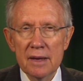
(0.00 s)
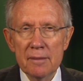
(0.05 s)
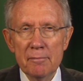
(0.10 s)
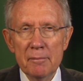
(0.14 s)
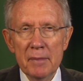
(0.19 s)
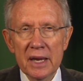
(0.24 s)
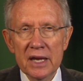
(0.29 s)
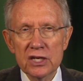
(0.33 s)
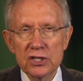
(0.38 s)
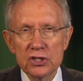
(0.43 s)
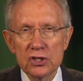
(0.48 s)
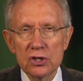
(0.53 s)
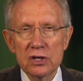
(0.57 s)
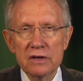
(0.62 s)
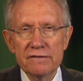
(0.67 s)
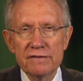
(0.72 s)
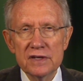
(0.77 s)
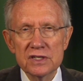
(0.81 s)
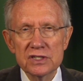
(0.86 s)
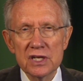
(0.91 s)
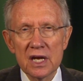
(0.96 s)
make sure to
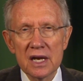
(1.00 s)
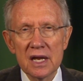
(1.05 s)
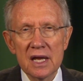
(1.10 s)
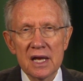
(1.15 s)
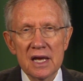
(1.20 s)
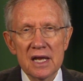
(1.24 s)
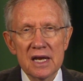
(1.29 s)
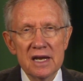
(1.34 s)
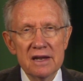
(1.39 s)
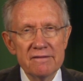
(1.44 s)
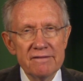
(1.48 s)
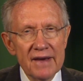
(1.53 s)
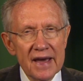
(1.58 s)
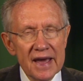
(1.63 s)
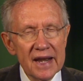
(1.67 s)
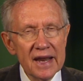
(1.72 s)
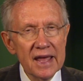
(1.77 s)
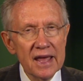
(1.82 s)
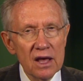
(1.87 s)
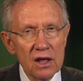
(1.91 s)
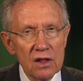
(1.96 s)
visit
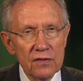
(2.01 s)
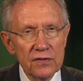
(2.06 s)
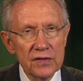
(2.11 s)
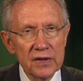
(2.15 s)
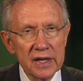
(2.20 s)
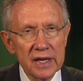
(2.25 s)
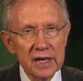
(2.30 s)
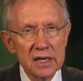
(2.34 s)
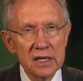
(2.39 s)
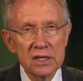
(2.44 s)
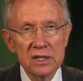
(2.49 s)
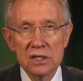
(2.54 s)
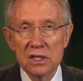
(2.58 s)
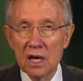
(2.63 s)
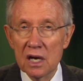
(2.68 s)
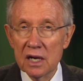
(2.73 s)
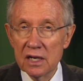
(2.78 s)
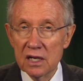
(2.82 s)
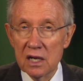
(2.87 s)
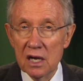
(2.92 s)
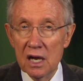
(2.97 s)

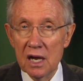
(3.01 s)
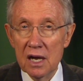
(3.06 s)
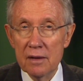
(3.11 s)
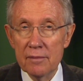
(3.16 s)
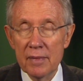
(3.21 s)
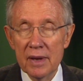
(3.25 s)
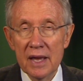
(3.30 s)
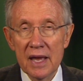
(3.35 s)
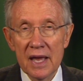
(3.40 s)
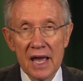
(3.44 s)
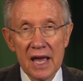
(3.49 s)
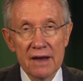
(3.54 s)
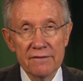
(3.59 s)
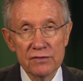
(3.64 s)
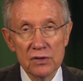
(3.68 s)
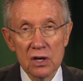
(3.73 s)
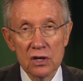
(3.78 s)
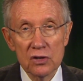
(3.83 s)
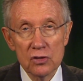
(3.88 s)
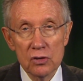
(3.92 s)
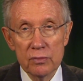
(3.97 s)
nevadahealthlink.com
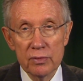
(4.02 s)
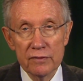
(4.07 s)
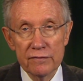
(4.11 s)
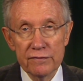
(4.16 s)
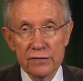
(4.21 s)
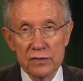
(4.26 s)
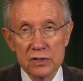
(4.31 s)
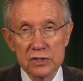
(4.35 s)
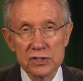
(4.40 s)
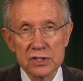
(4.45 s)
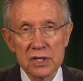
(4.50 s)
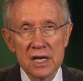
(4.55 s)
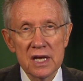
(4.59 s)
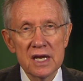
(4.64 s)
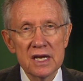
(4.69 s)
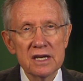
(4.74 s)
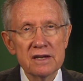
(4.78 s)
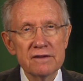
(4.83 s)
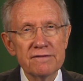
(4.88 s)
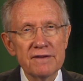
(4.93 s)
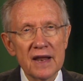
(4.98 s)
after October 1st
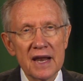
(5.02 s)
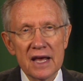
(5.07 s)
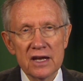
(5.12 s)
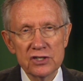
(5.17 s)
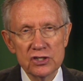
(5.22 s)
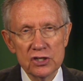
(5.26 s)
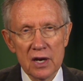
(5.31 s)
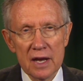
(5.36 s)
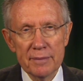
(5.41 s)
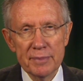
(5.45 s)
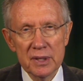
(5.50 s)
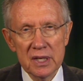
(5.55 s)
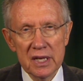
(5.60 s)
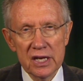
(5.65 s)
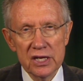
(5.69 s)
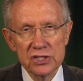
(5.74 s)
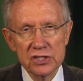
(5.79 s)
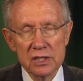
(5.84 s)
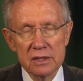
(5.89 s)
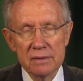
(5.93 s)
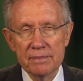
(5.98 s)
to fill out your
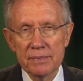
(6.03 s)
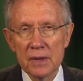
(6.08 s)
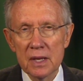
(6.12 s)
application.